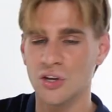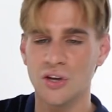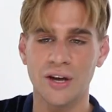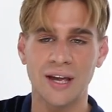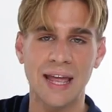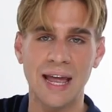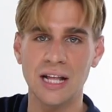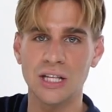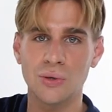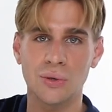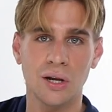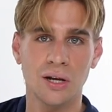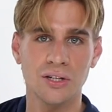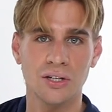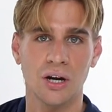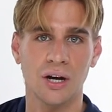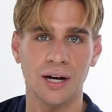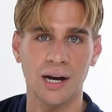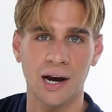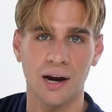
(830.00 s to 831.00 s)
you can't do it on
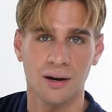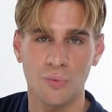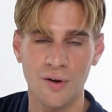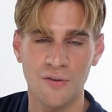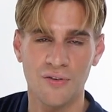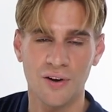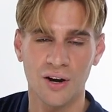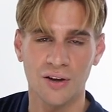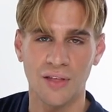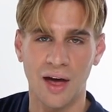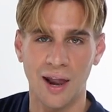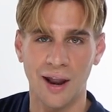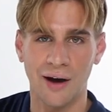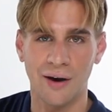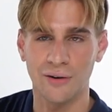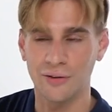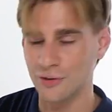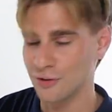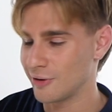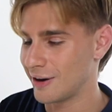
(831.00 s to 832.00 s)
dark hair. We figured that
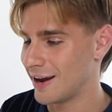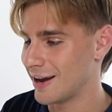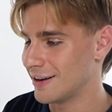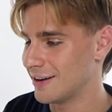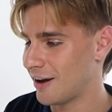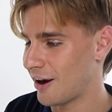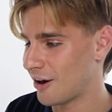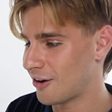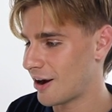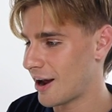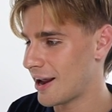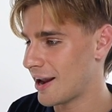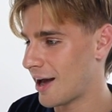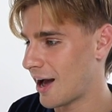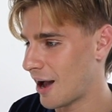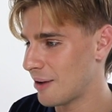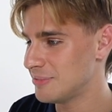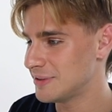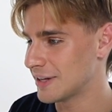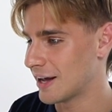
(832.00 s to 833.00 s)
out. Great. All right,
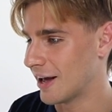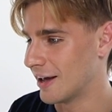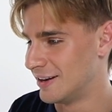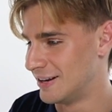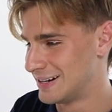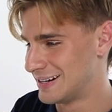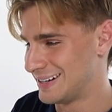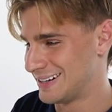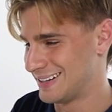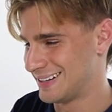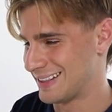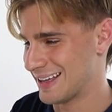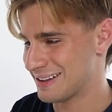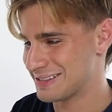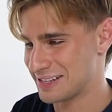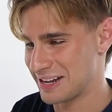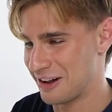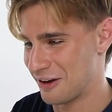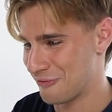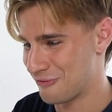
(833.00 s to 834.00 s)
I'm done.
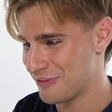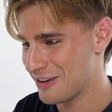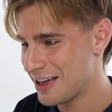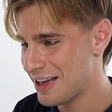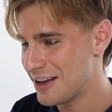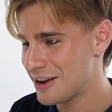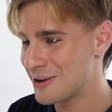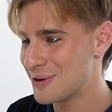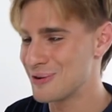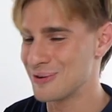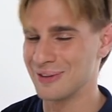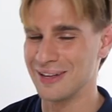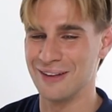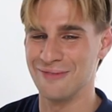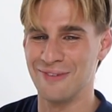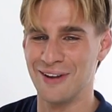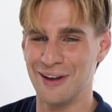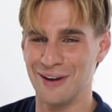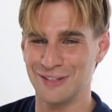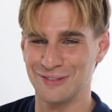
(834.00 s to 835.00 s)
That's enough Kool-Aid
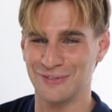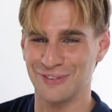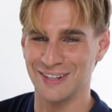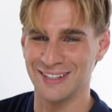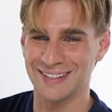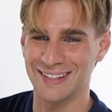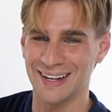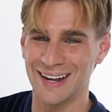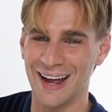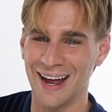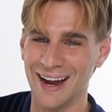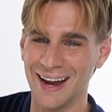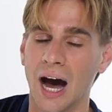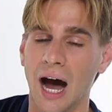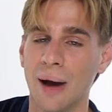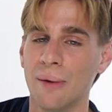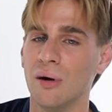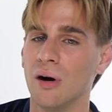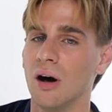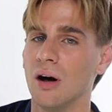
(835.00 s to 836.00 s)
videos for today.
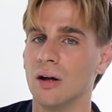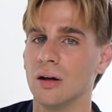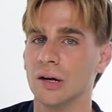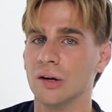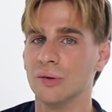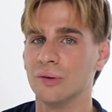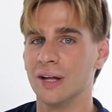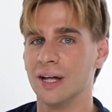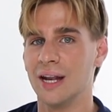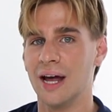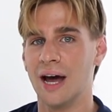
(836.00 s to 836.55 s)
I'm all Kool-Aid